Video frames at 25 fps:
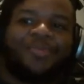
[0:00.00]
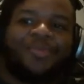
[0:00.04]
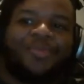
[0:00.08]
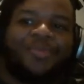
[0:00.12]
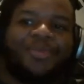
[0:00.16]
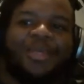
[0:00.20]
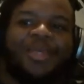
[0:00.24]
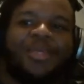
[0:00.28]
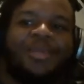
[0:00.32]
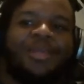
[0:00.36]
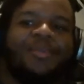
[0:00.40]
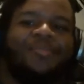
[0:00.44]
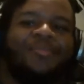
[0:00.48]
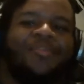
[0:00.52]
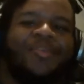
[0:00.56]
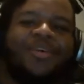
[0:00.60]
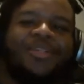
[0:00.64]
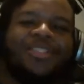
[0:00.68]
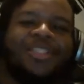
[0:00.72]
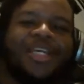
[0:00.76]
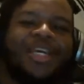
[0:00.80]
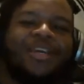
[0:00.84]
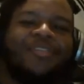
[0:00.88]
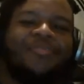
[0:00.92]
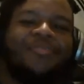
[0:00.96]
it
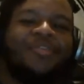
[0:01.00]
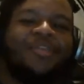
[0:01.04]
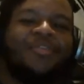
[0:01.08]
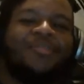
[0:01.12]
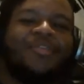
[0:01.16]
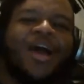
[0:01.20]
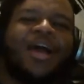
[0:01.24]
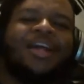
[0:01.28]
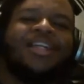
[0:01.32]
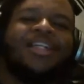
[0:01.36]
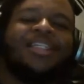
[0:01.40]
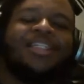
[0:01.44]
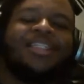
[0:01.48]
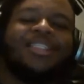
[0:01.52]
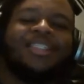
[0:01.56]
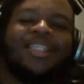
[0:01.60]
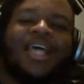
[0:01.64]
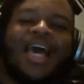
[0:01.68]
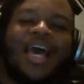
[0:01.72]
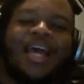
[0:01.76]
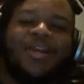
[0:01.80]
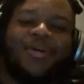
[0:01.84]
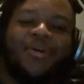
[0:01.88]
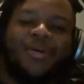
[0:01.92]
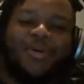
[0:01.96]
feels like if if I just
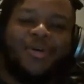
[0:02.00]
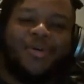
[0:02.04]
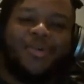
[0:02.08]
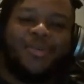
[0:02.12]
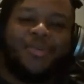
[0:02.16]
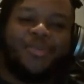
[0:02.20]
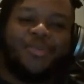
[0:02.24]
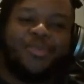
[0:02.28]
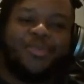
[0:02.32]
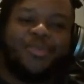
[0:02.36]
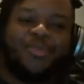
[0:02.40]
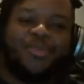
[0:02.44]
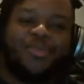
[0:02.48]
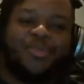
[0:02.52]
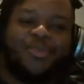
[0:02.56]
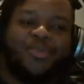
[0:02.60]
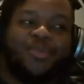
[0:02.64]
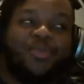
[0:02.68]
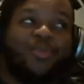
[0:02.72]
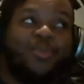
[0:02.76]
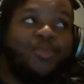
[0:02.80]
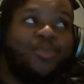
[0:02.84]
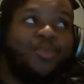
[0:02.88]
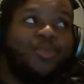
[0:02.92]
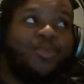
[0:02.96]
sat
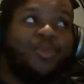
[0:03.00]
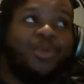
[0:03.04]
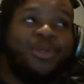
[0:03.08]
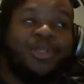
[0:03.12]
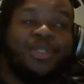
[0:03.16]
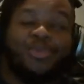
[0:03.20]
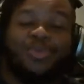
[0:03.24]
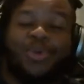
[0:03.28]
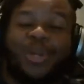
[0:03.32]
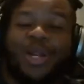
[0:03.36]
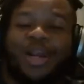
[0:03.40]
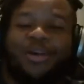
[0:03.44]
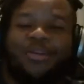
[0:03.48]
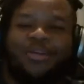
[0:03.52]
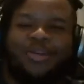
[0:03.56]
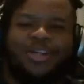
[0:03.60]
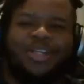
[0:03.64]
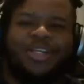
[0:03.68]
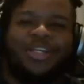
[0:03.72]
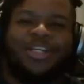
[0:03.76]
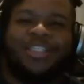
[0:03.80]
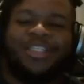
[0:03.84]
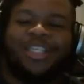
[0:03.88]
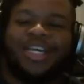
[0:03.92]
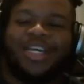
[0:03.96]
home, which is what I
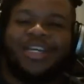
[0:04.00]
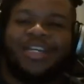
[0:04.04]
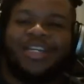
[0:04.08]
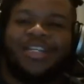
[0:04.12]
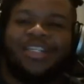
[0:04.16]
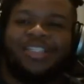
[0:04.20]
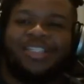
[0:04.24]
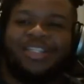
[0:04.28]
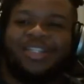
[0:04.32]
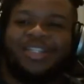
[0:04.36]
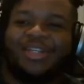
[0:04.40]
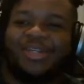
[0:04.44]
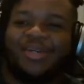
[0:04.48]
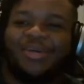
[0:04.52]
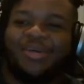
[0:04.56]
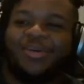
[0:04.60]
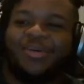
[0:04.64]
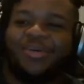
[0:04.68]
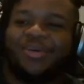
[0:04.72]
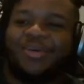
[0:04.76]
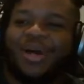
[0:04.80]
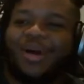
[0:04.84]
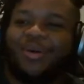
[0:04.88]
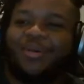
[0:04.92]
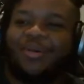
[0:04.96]
really intended to
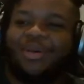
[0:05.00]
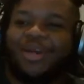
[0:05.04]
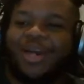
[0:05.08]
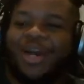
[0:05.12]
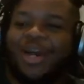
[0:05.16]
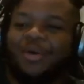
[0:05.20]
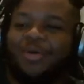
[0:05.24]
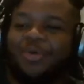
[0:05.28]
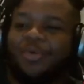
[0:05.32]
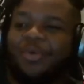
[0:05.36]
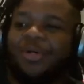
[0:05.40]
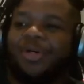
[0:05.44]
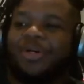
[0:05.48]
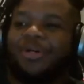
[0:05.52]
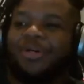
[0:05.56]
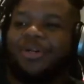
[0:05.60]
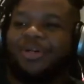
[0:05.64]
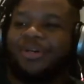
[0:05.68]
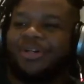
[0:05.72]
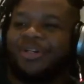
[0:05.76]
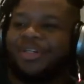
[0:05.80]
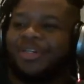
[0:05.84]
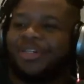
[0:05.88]
do, I would have got a weird look